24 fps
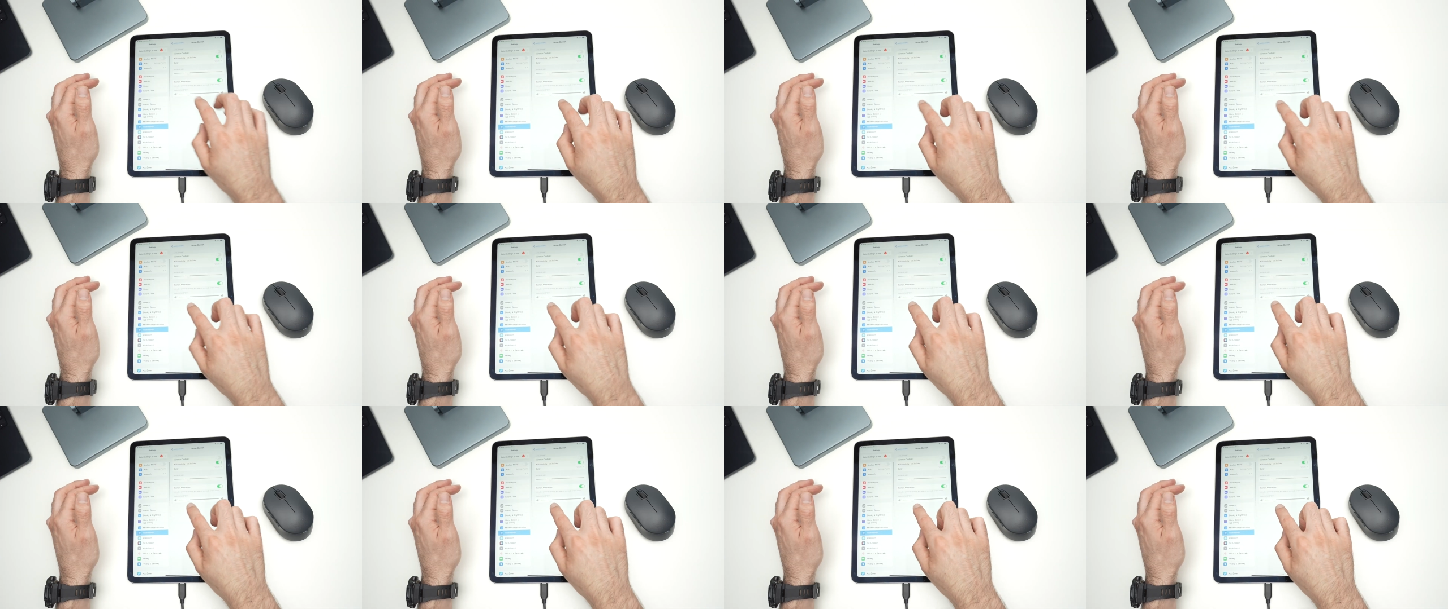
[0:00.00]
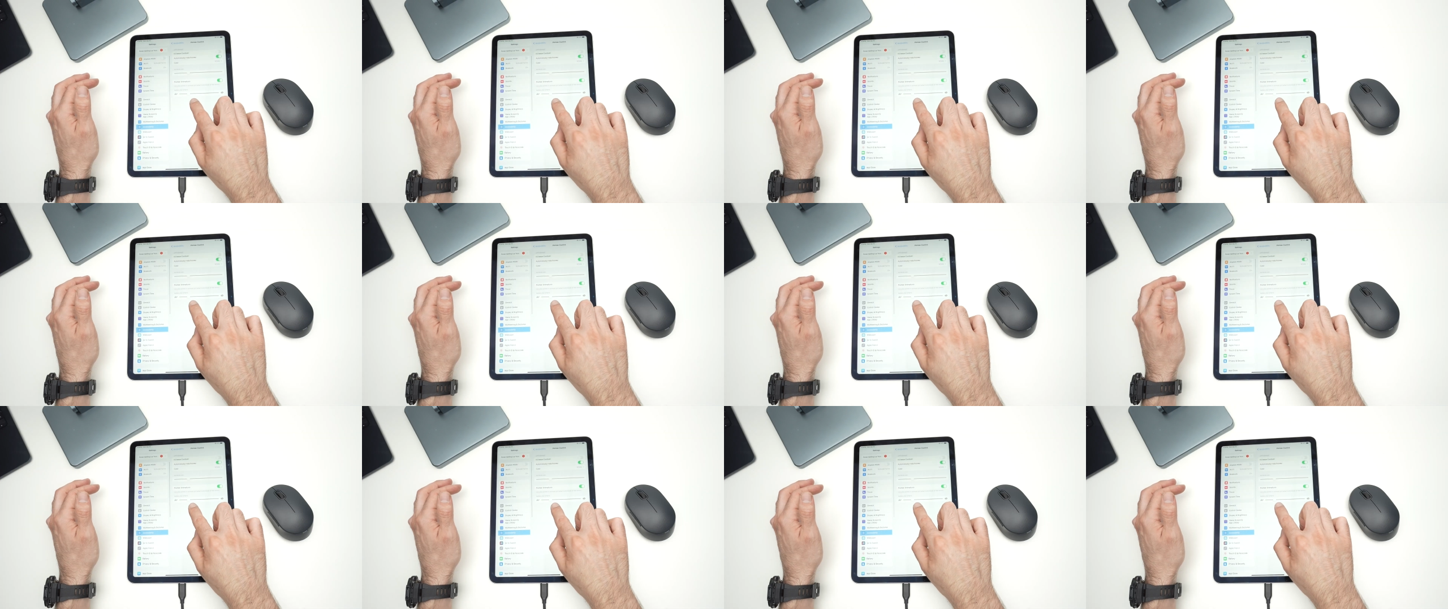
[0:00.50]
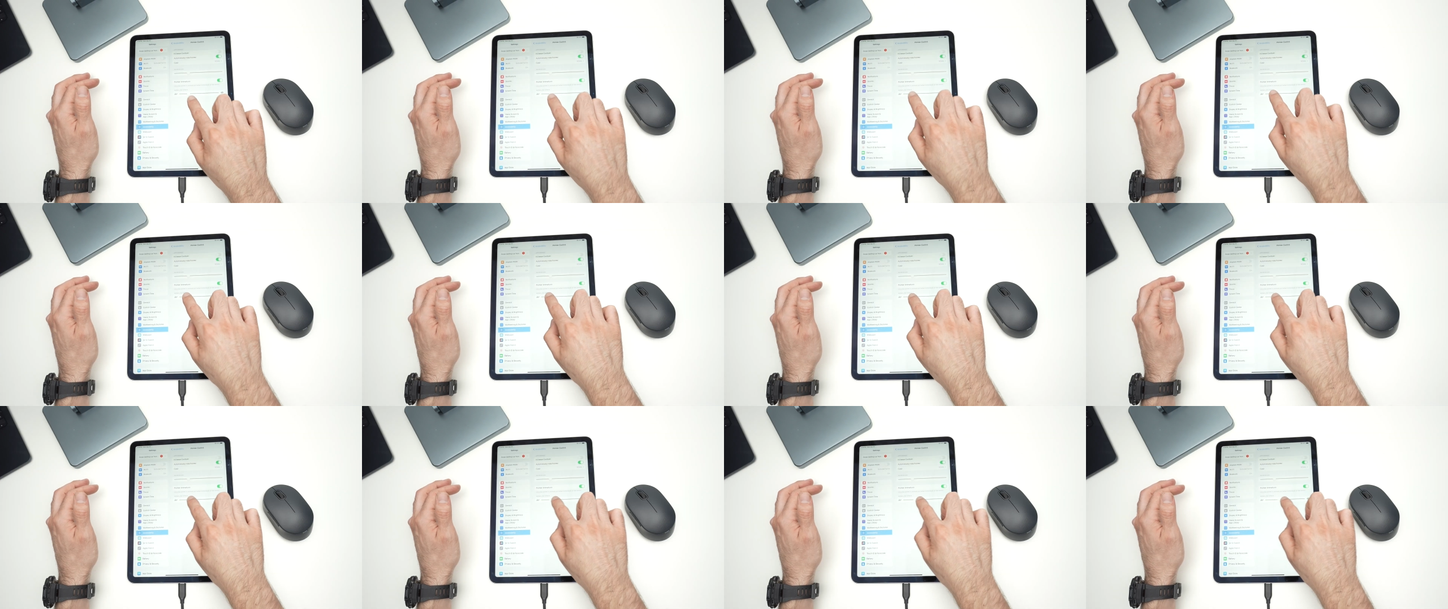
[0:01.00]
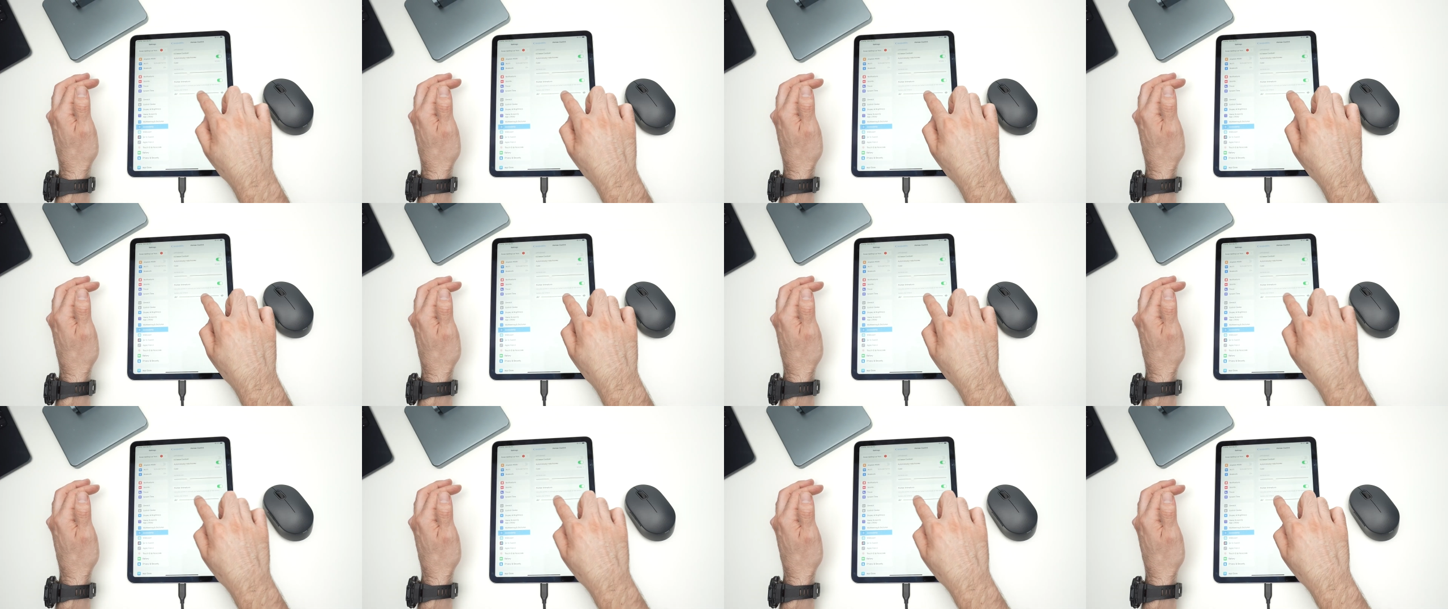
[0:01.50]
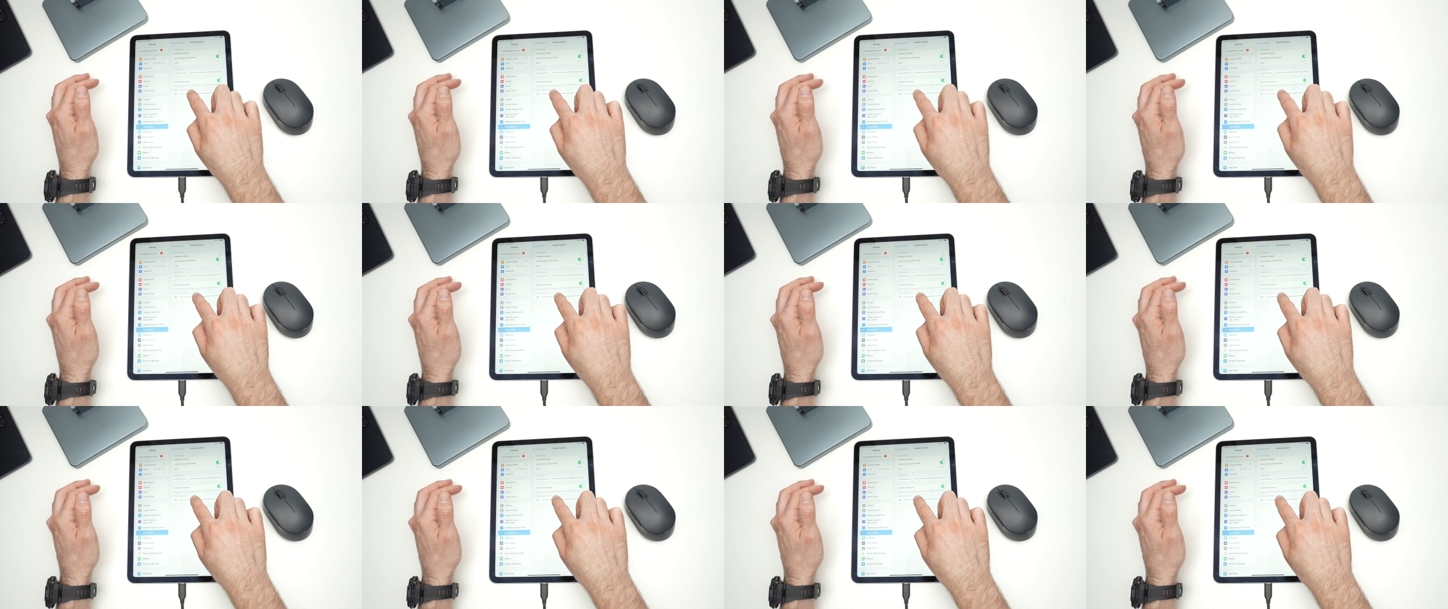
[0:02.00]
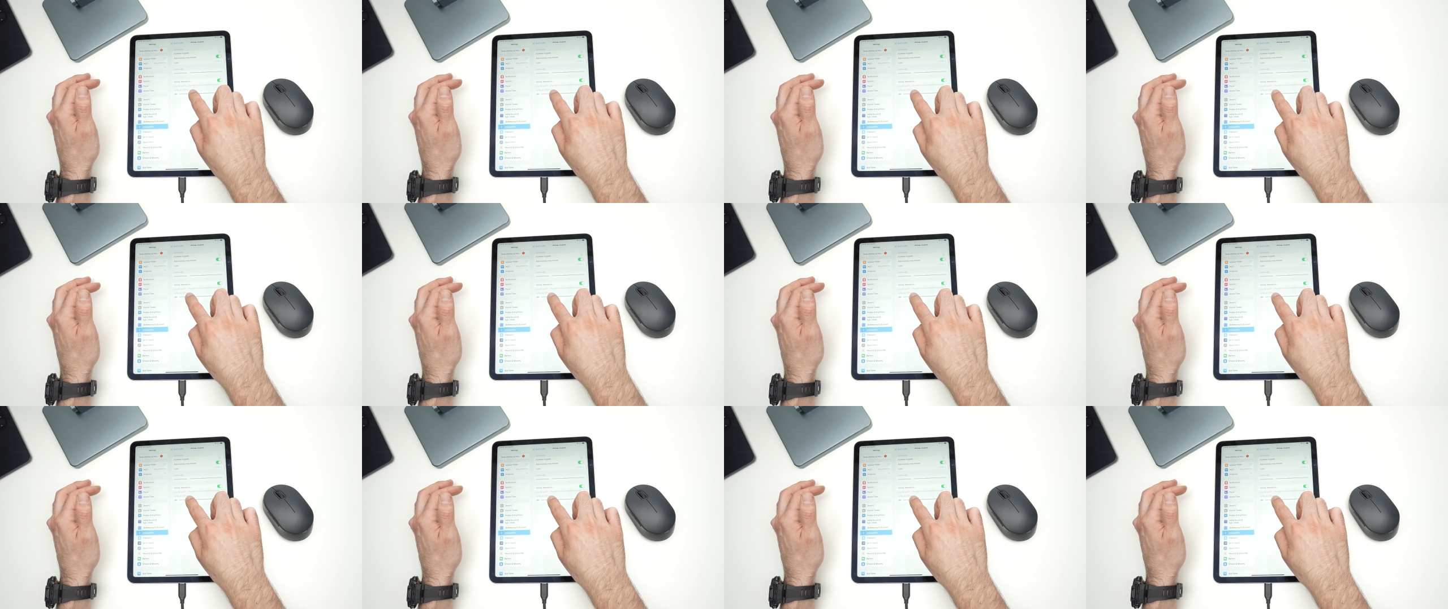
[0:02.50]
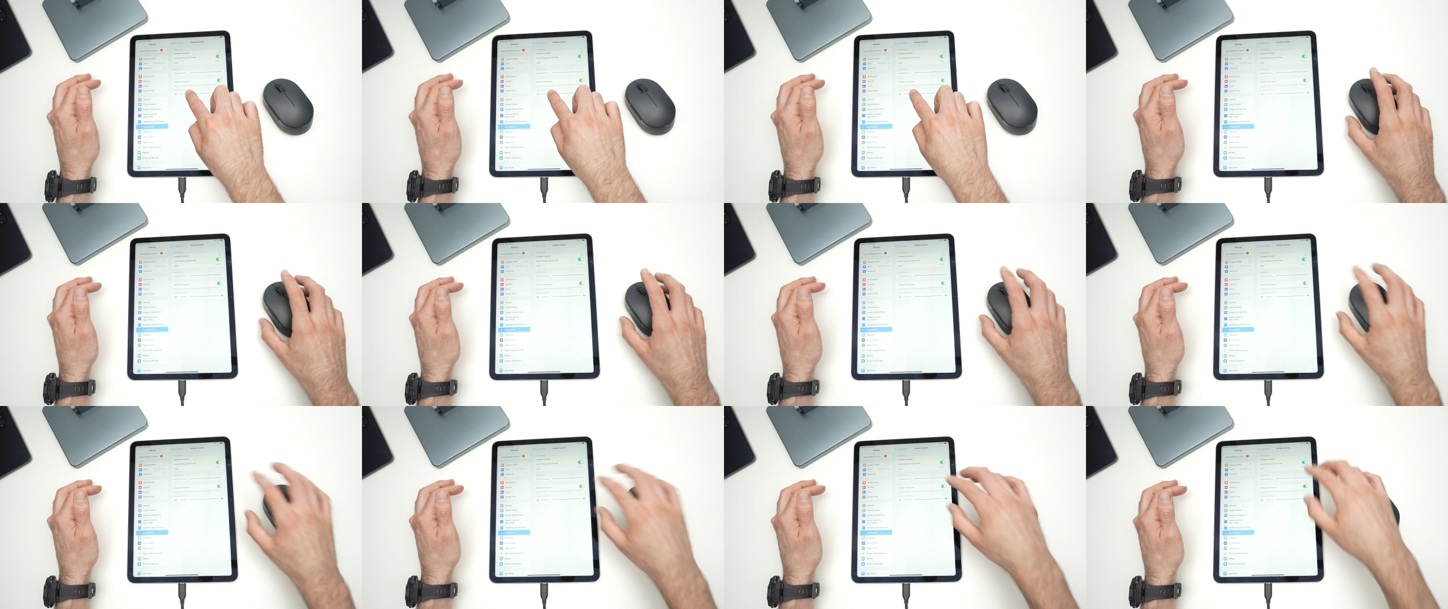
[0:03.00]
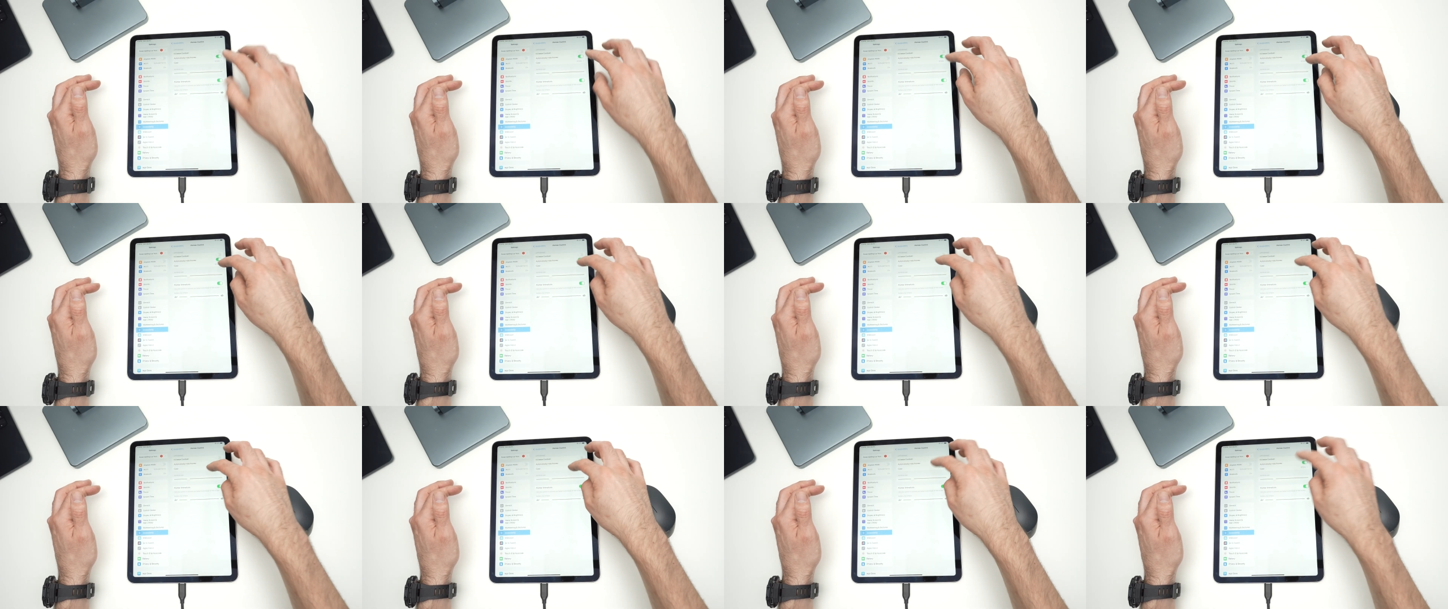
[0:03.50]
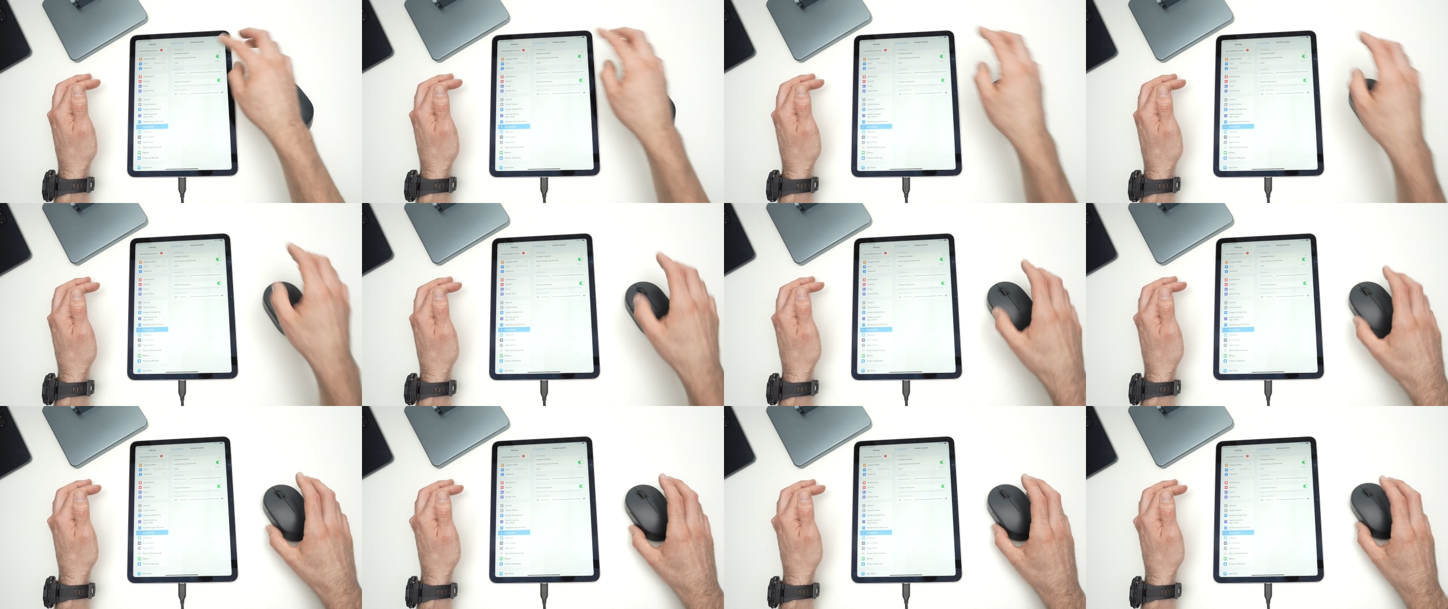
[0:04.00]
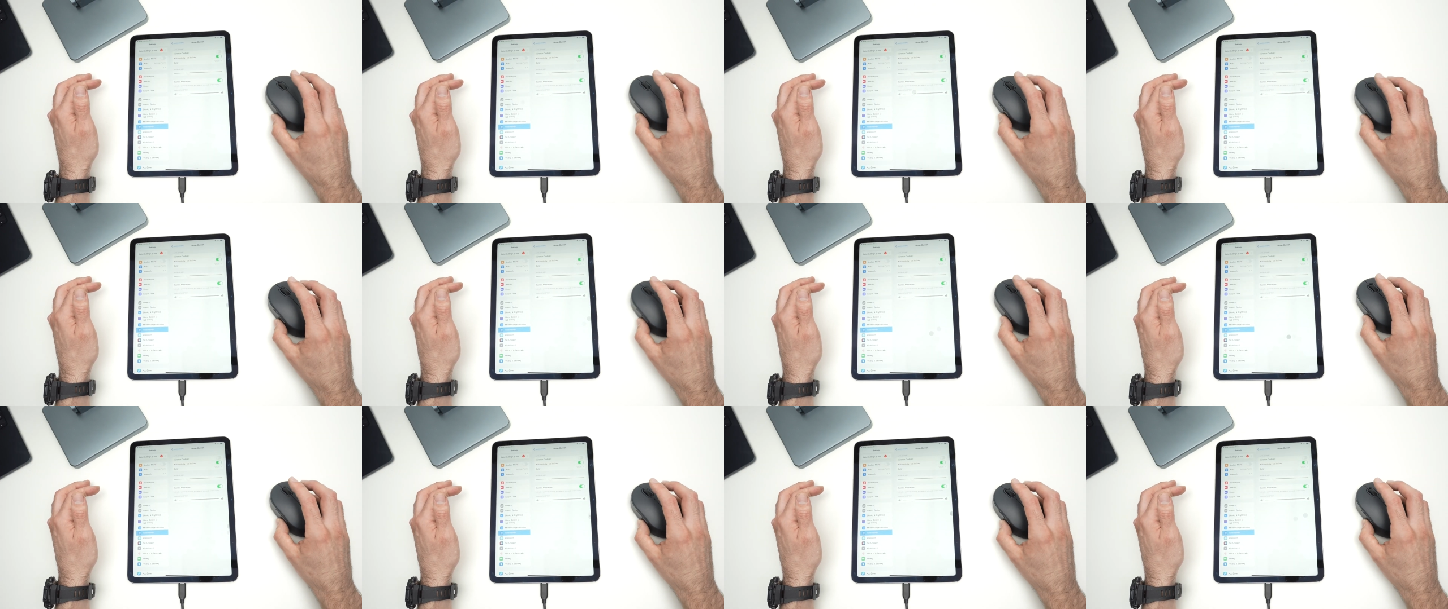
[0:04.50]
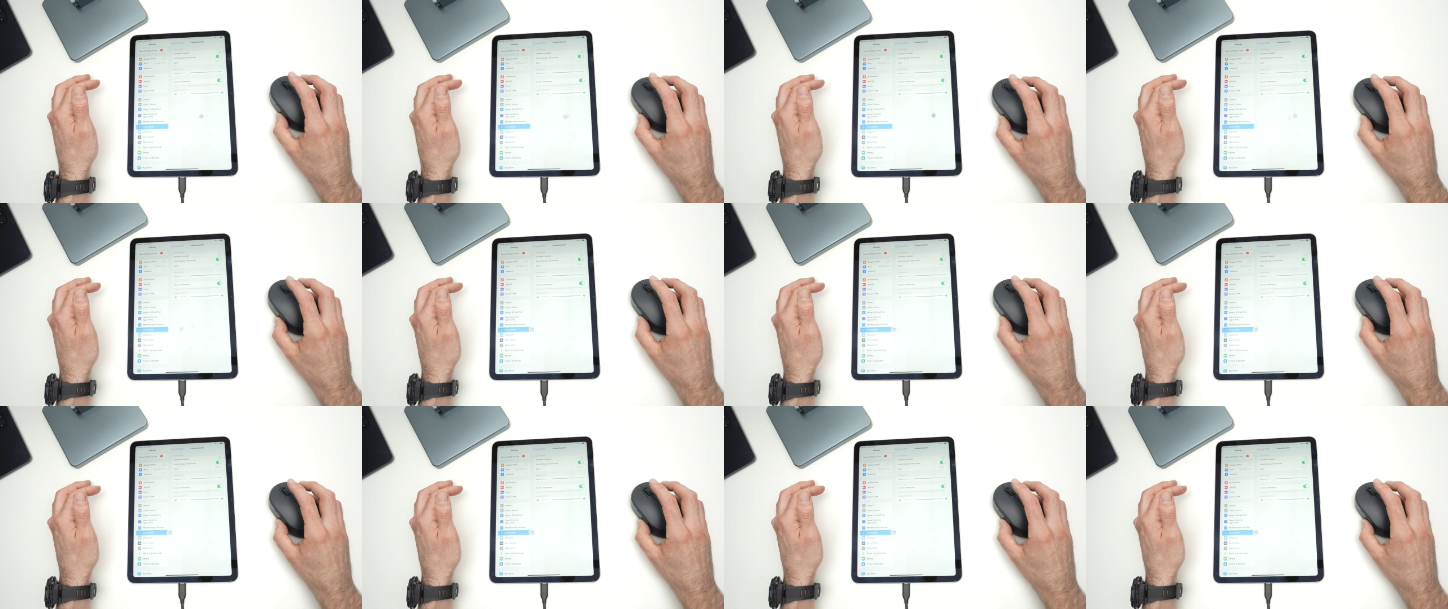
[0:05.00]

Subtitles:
Nobody's mouth can be seen.